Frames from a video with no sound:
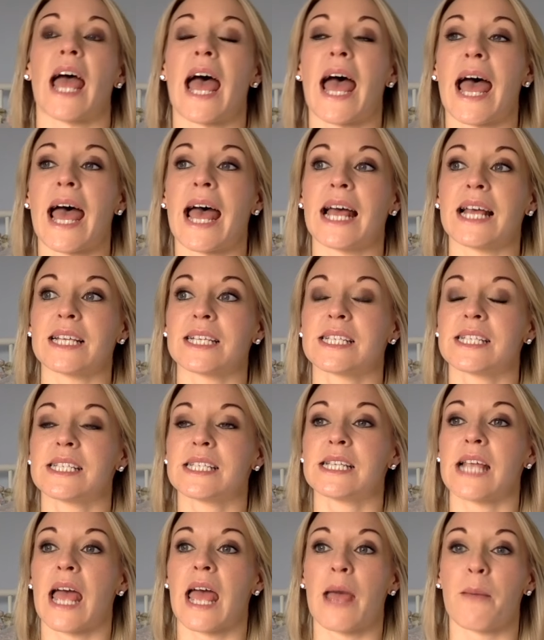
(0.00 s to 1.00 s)

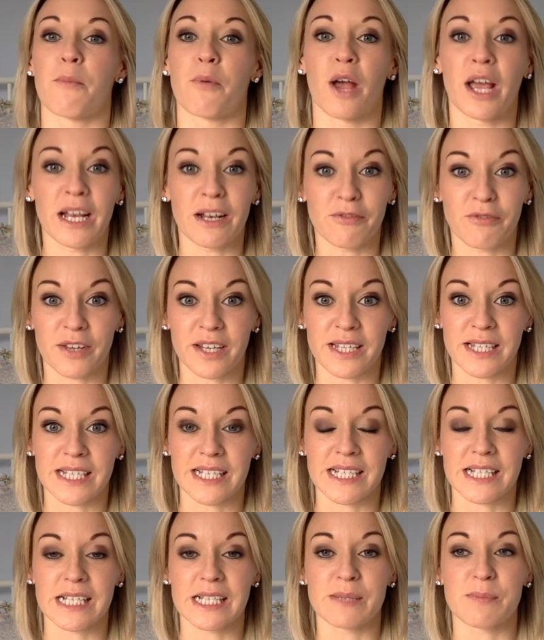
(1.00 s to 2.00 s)
at bridal
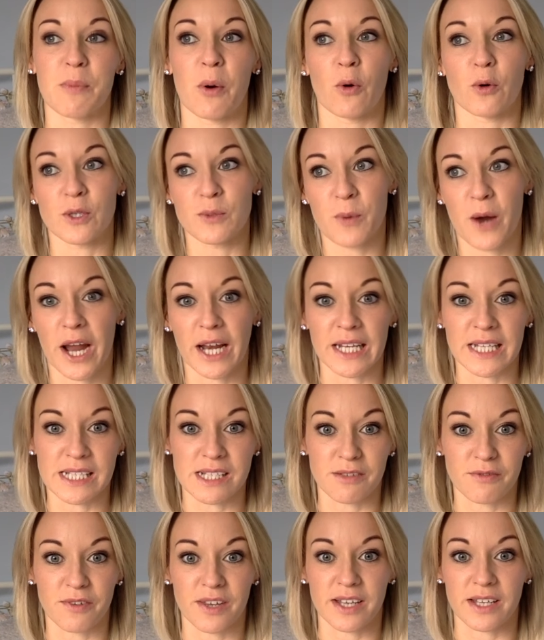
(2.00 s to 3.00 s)
fitness,
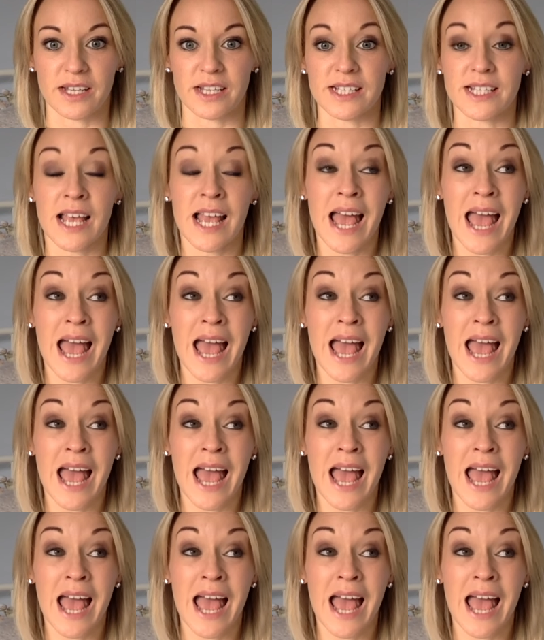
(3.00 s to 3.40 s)
post-pregnancy fitness.